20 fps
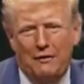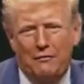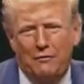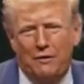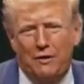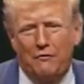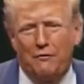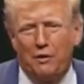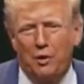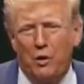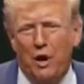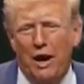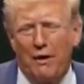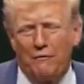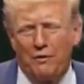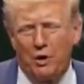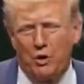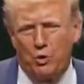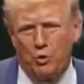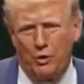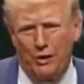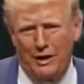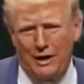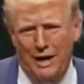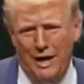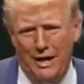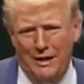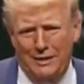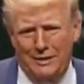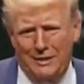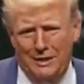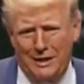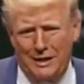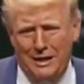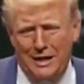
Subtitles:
even if you haven't realized